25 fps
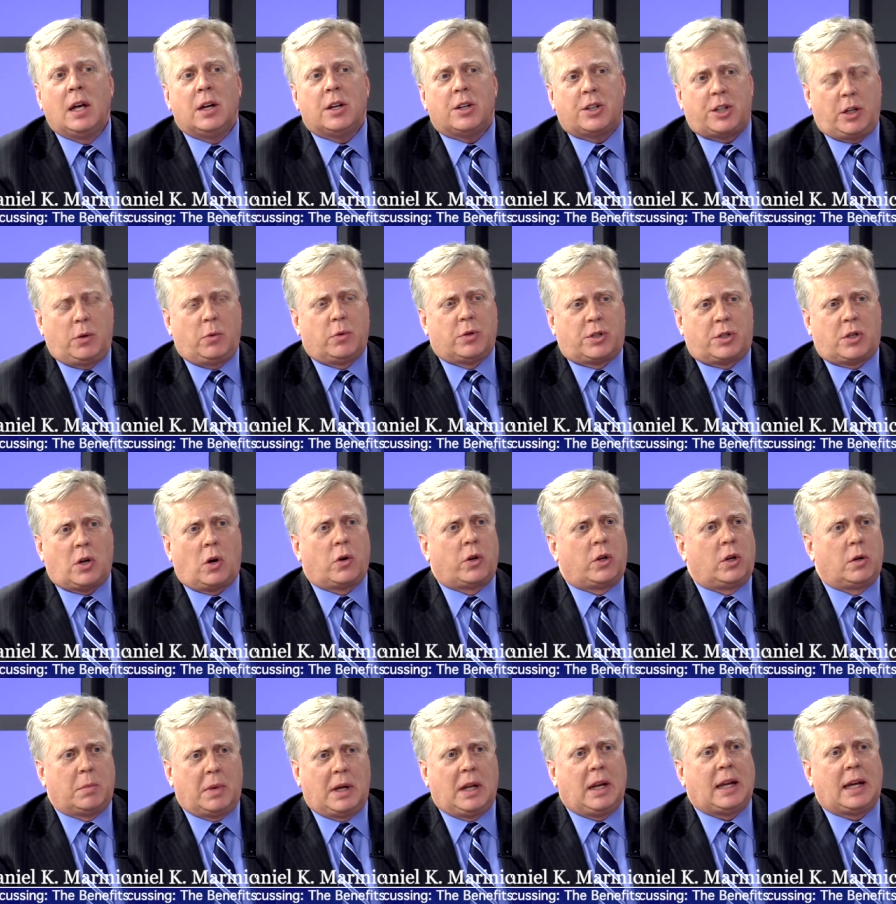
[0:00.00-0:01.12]
She was so
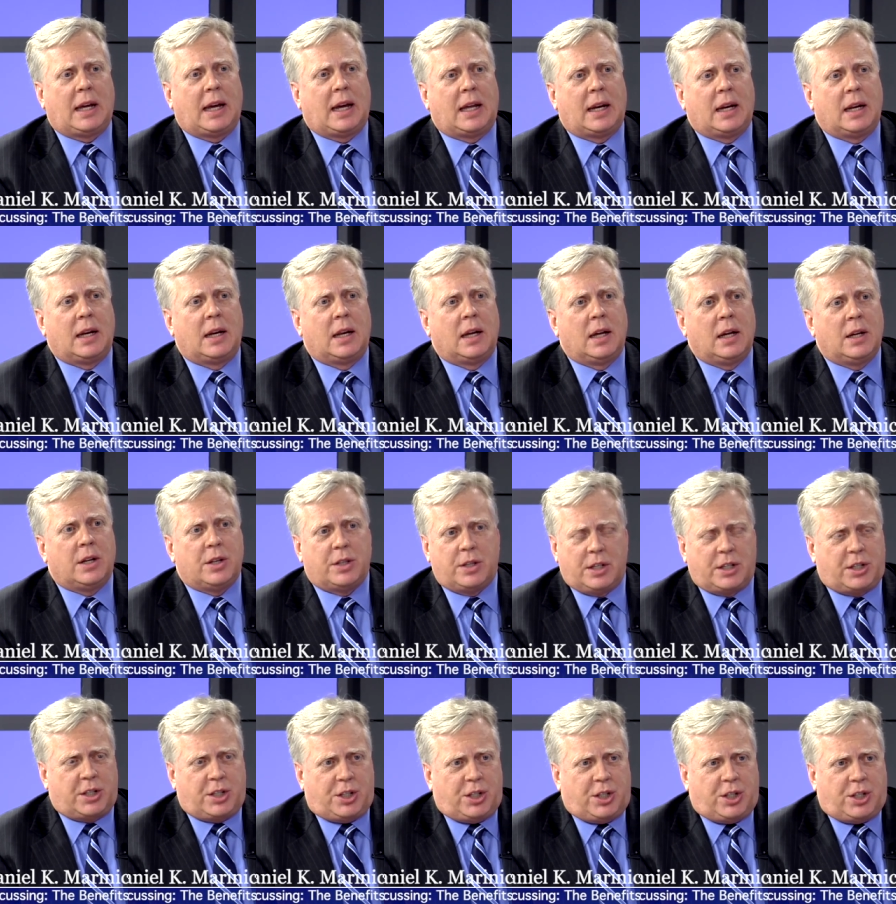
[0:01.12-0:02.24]
humiliated that
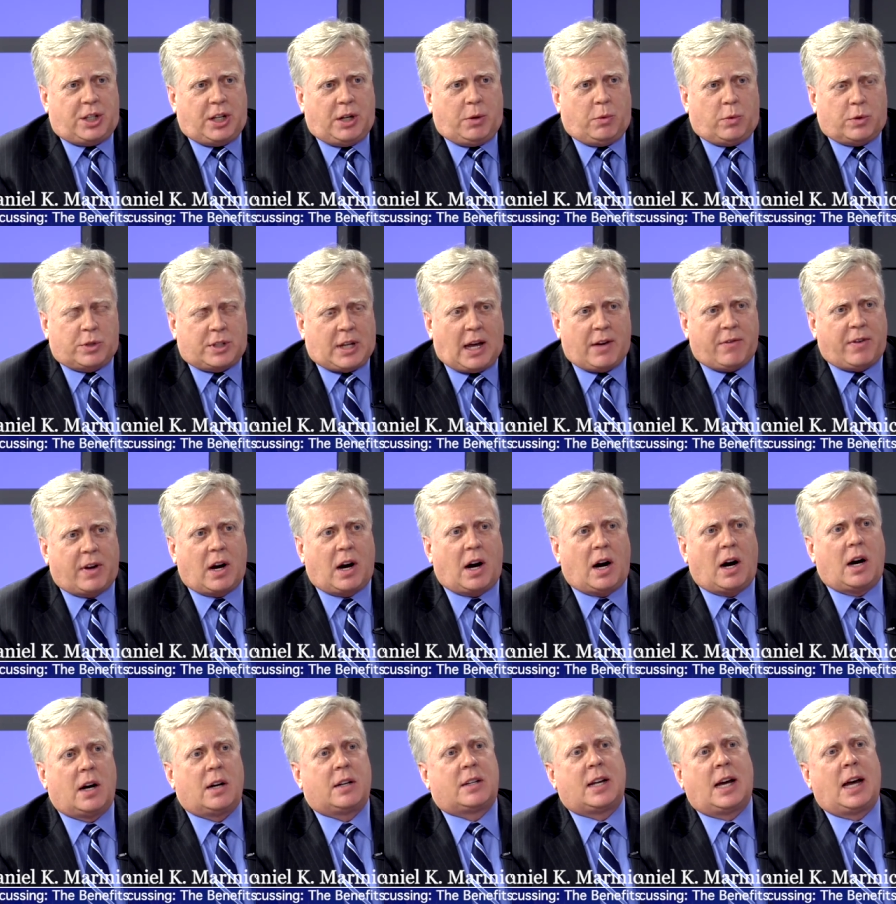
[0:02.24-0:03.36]
she was having a
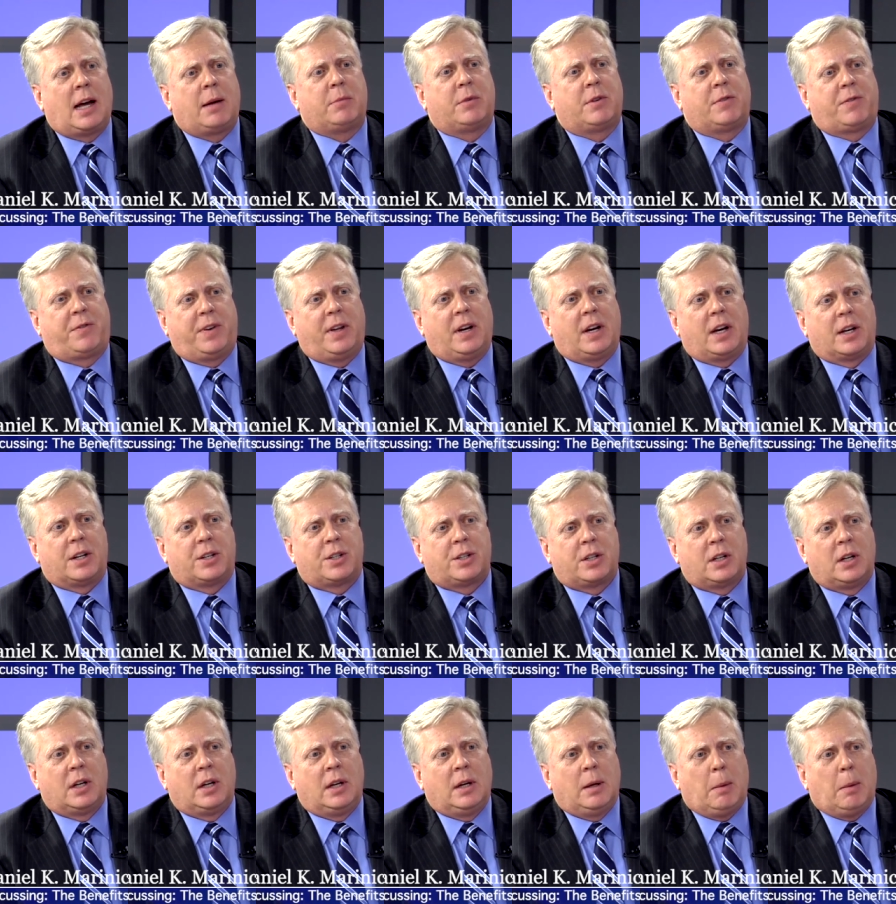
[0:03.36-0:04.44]
hard time to finish.